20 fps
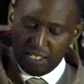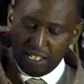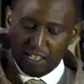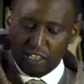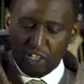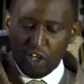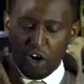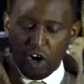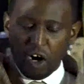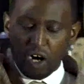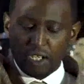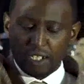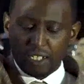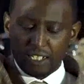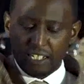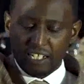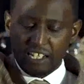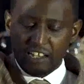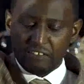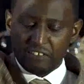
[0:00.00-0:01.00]
The
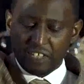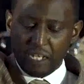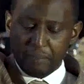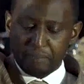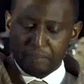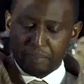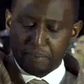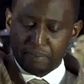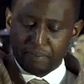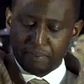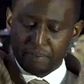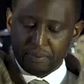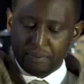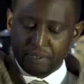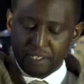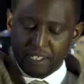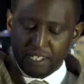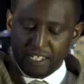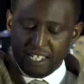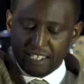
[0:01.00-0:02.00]
Lord lift up
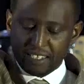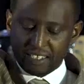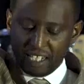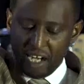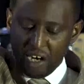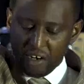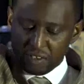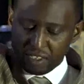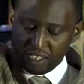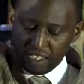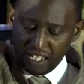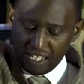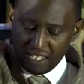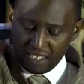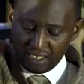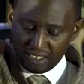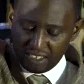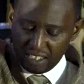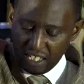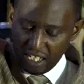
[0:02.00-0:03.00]
his
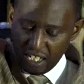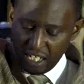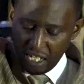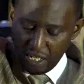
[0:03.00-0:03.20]
countenance